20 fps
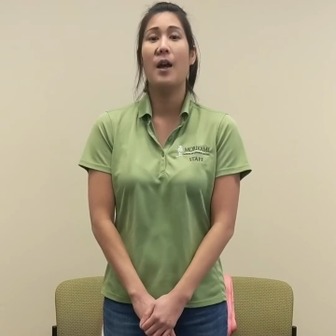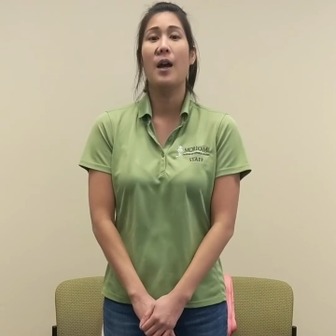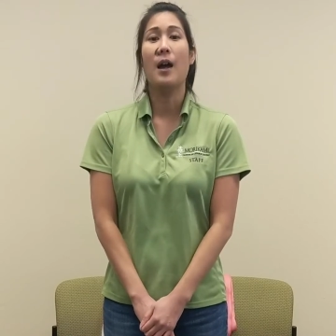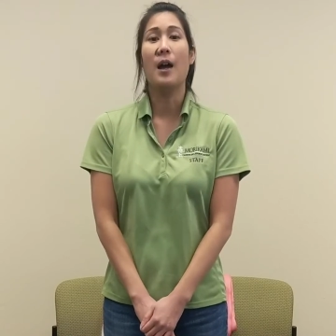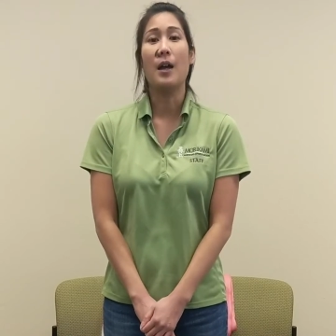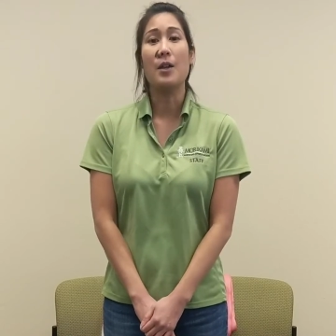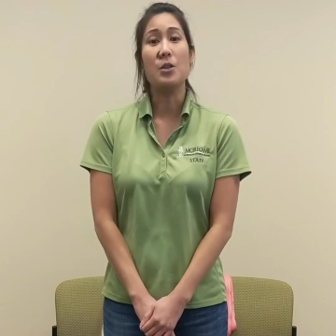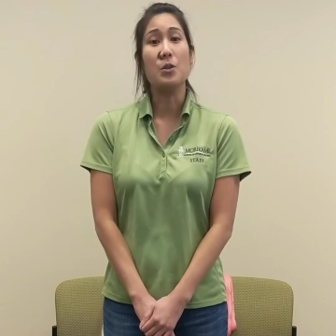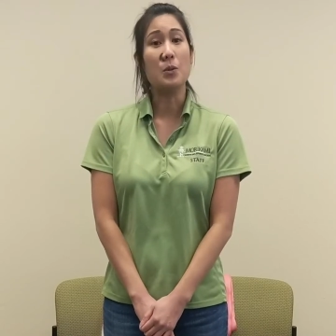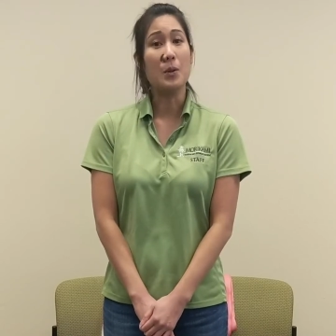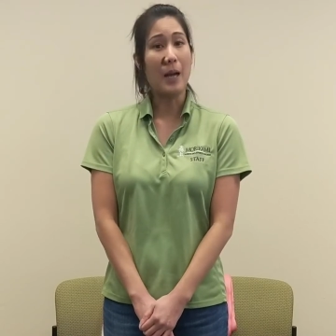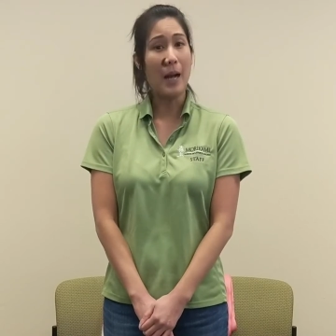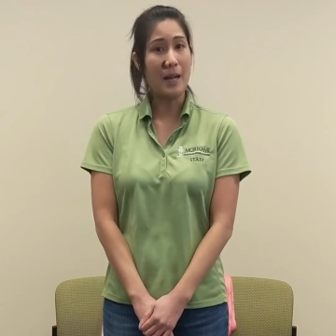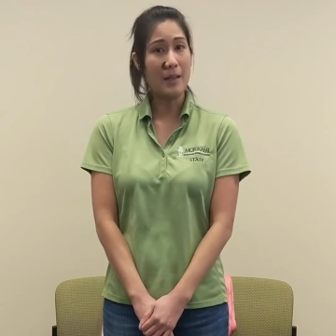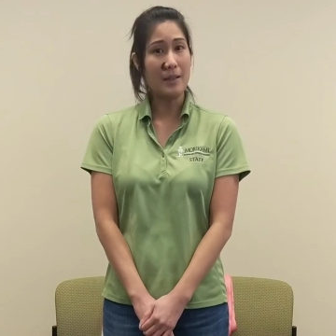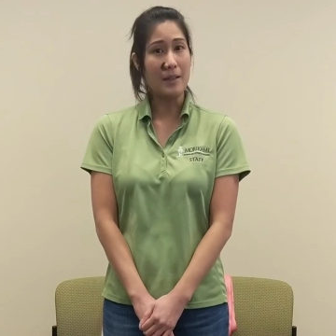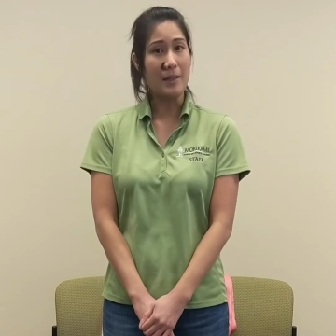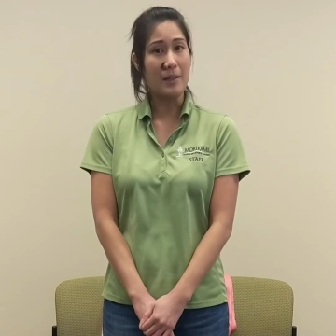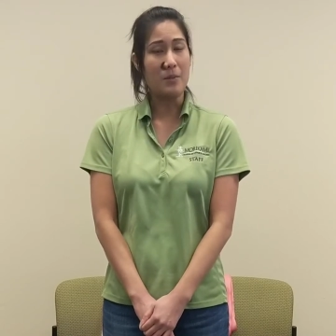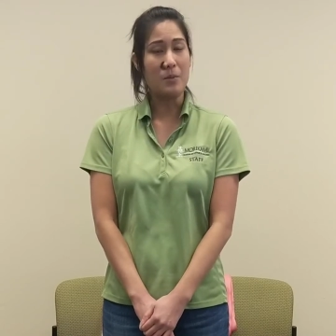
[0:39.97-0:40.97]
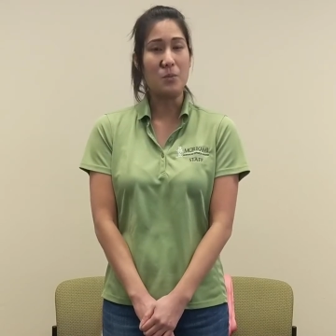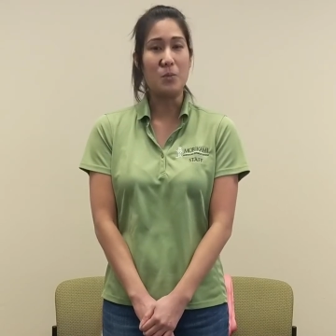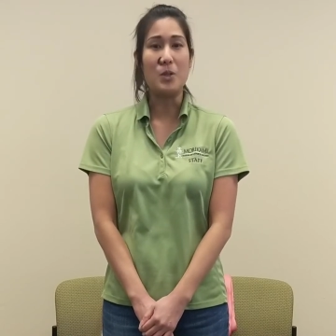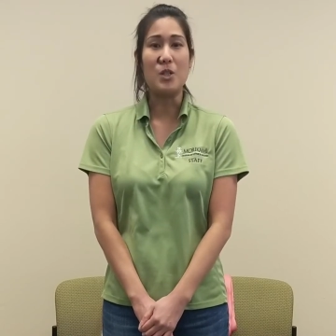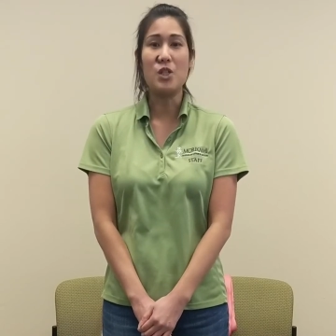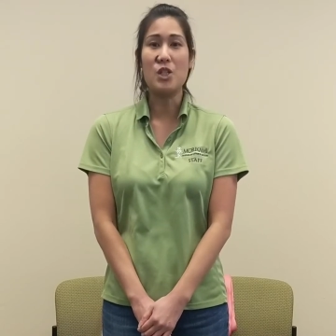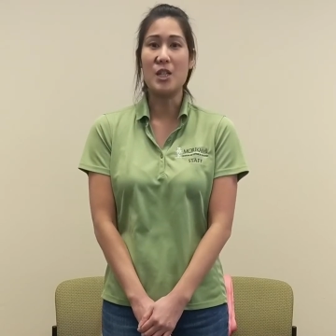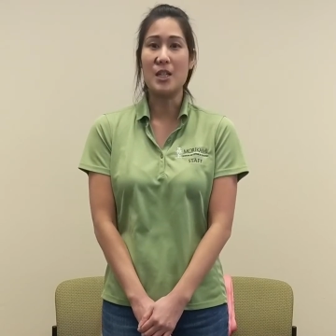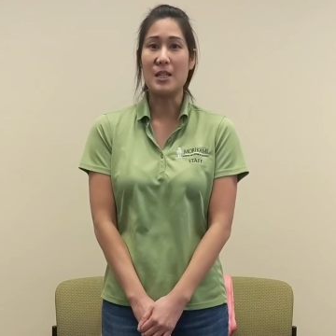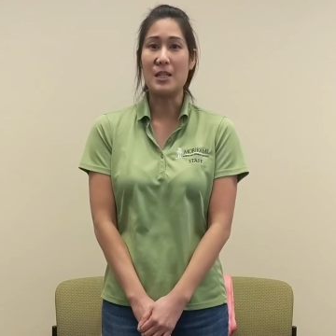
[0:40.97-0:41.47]
a yukata,
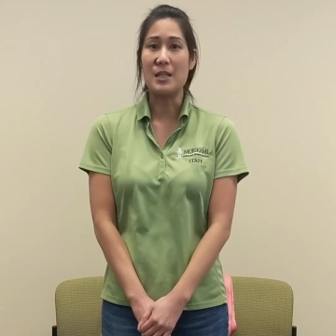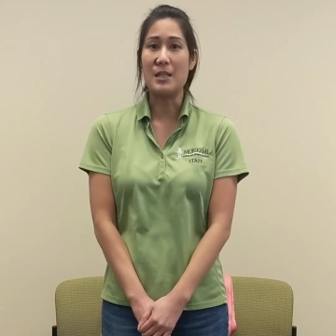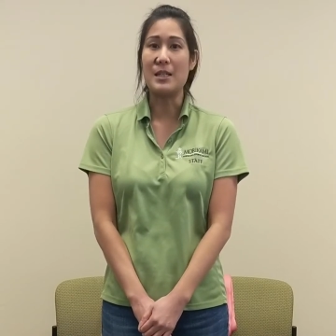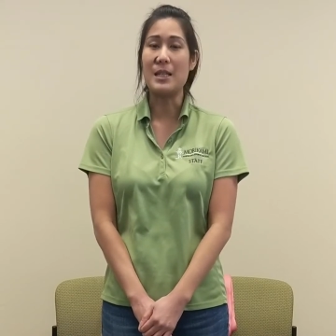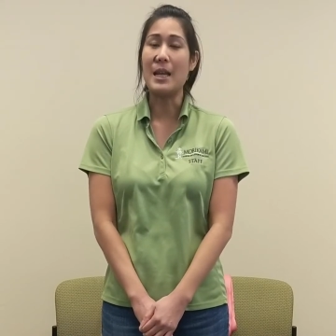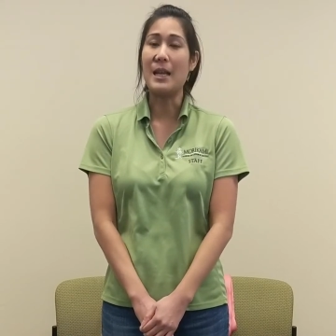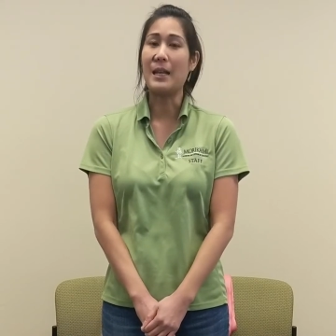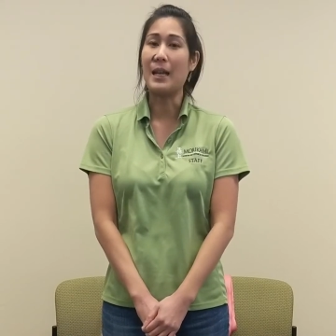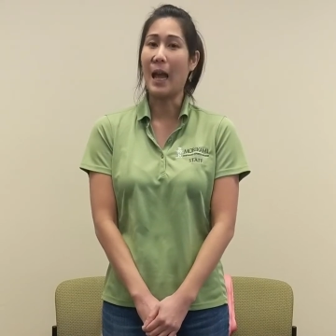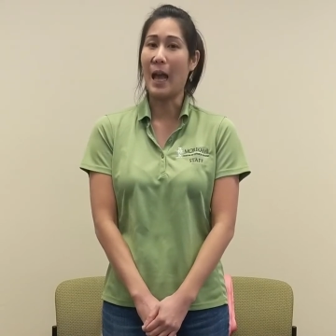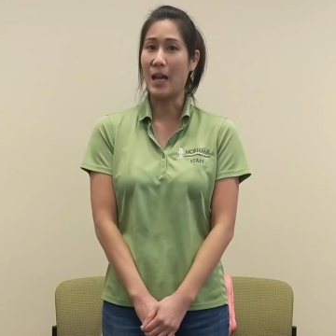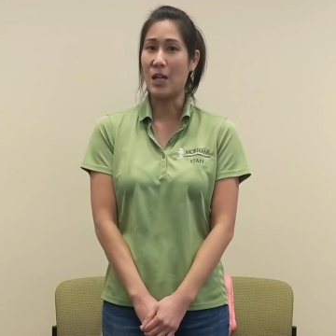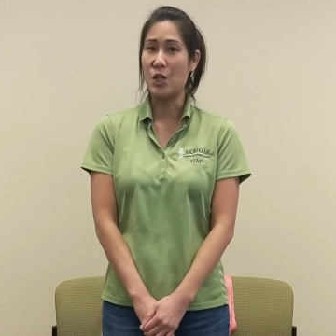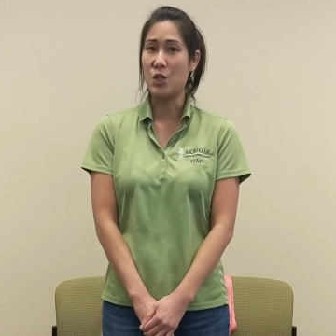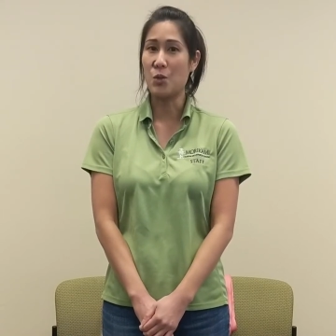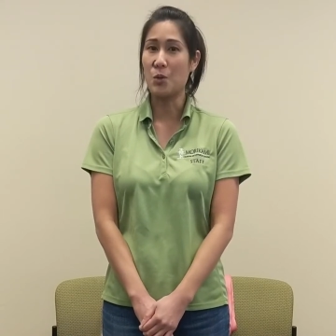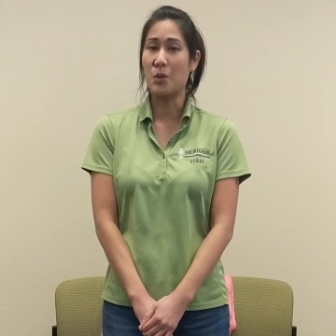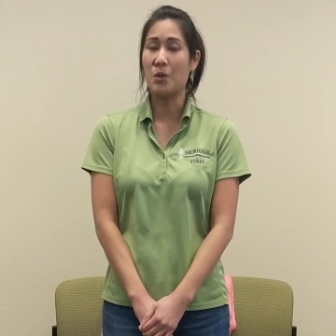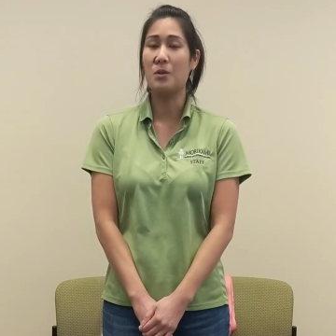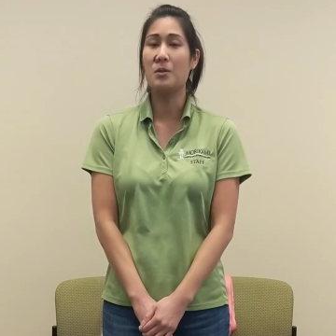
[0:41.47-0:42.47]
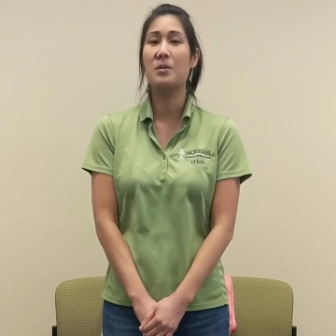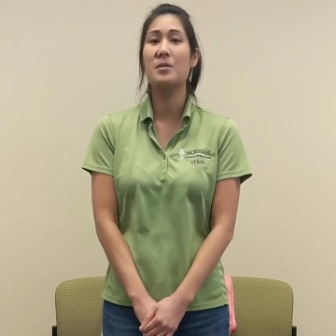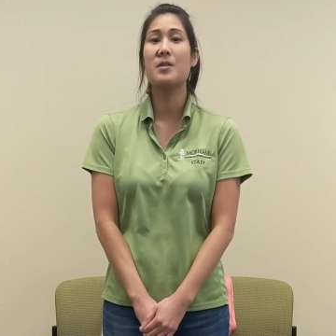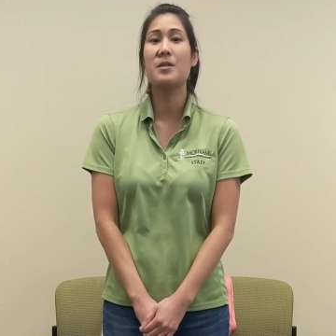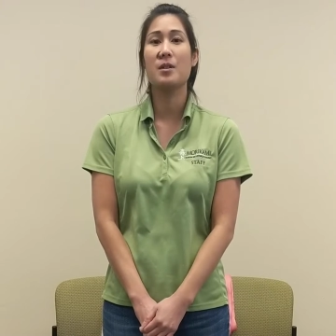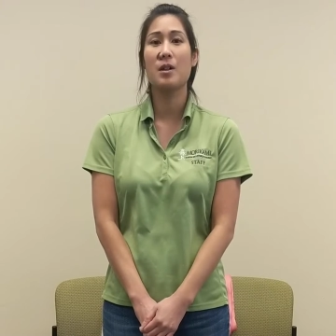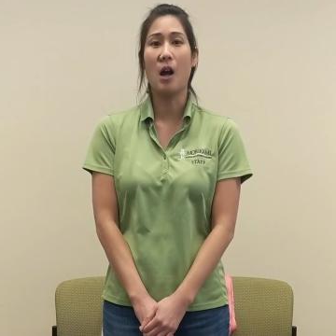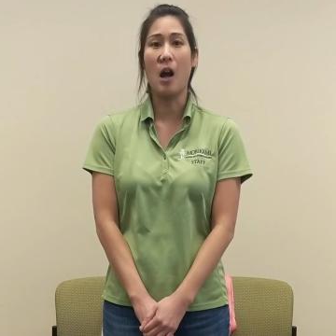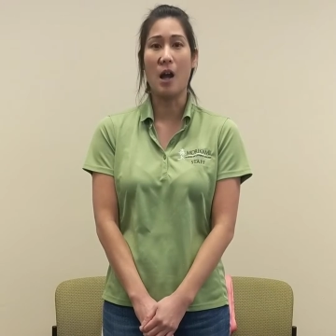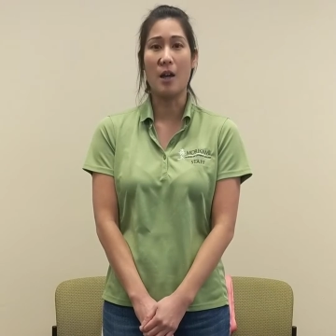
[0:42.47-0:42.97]
which is a casual
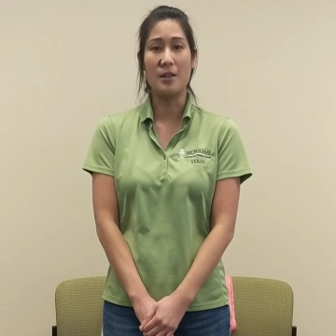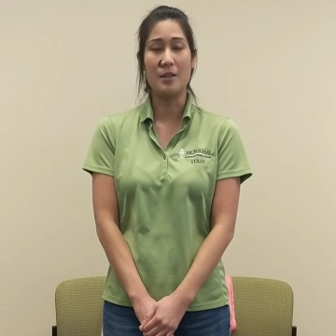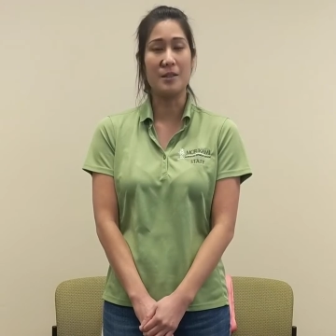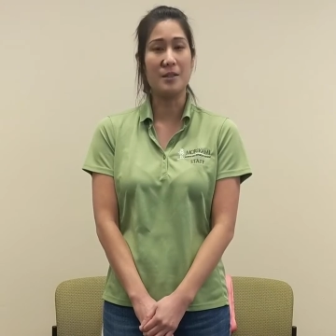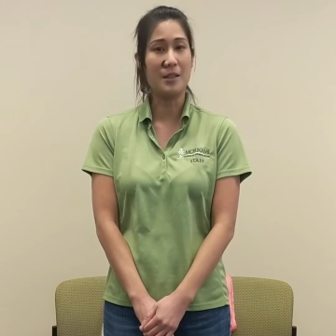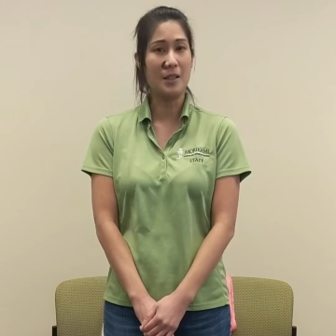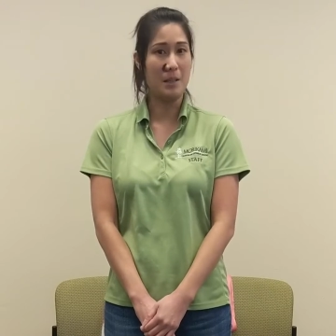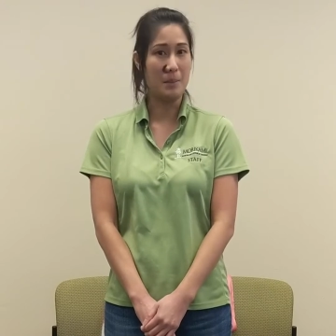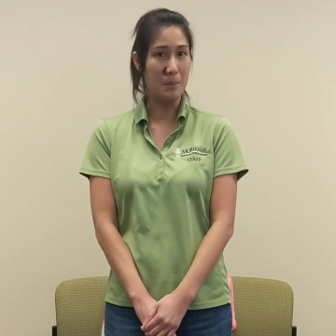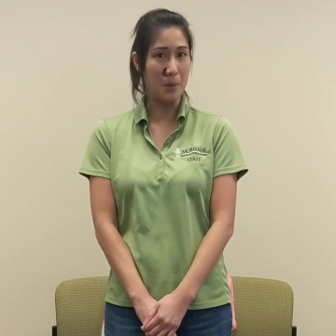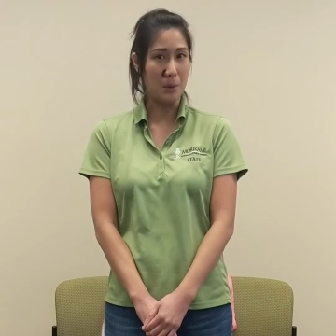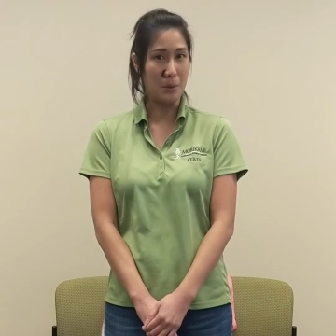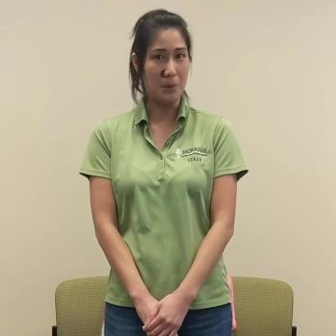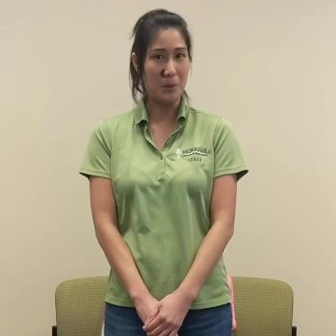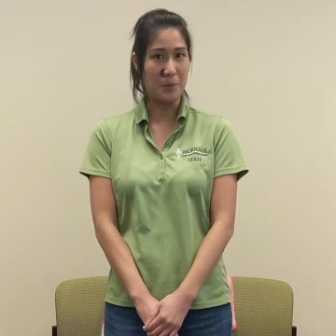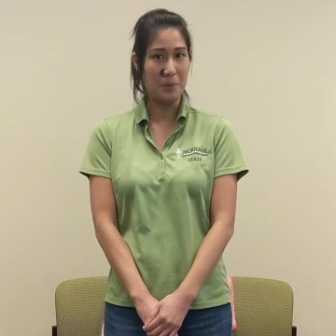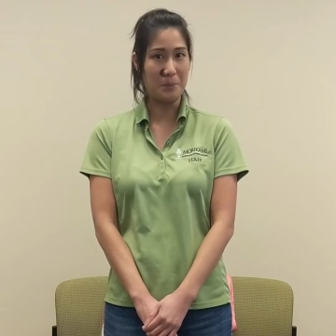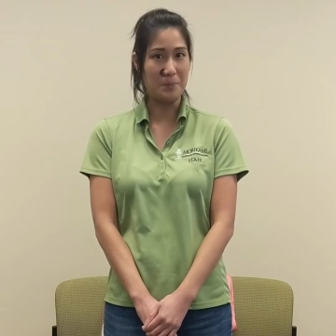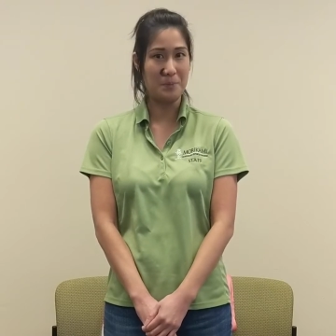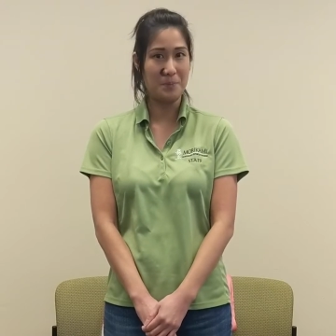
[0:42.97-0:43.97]
cotton kimono.